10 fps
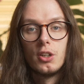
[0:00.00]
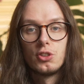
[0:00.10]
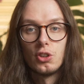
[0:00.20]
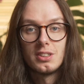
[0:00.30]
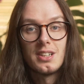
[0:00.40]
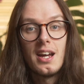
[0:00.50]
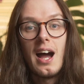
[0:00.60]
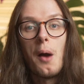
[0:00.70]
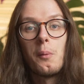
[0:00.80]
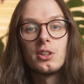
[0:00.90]
So today
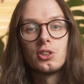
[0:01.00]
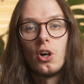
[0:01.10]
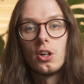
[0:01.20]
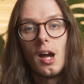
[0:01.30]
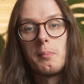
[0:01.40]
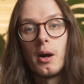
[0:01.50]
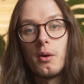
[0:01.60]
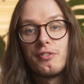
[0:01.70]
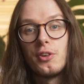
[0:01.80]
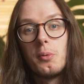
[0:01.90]
I want to talk about
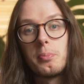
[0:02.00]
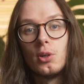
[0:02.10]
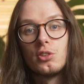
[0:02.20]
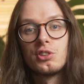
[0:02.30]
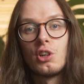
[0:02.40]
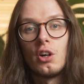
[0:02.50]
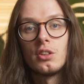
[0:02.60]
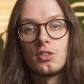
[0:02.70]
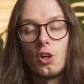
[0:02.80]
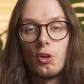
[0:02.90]
a few pros and
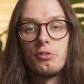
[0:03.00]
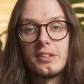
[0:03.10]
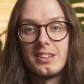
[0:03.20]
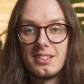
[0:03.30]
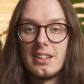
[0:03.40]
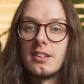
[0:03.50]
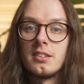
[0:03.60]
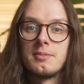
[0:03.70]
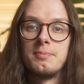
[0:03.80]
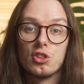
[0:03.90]
cons of this
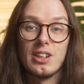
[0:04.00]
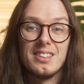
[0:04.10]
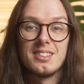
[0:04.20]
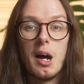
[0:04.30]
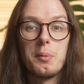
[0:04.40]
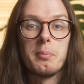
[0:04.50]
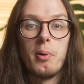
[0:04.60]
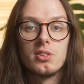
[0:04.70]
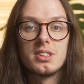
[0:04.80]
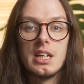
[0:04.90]
lens. So let's start with the
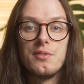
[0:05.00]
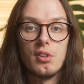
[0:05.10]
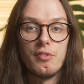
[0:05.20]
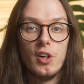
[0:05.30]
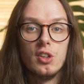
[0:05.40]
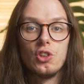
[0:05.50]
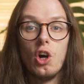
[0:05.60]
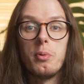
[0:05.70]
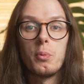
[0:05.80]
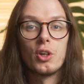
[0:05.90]
positives. First
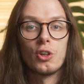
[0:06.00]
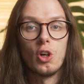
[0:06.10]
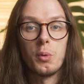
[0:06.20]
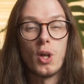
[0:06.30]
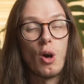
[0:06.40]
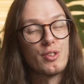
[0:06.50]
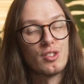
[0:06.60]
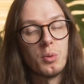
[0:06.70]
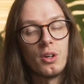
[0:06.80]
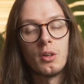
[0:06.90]
up, we're going to go with the
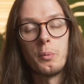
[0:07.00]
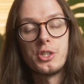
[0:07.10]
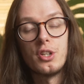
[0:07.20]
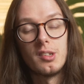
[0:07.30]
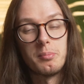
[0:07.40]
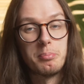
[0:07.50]
obvious one, which is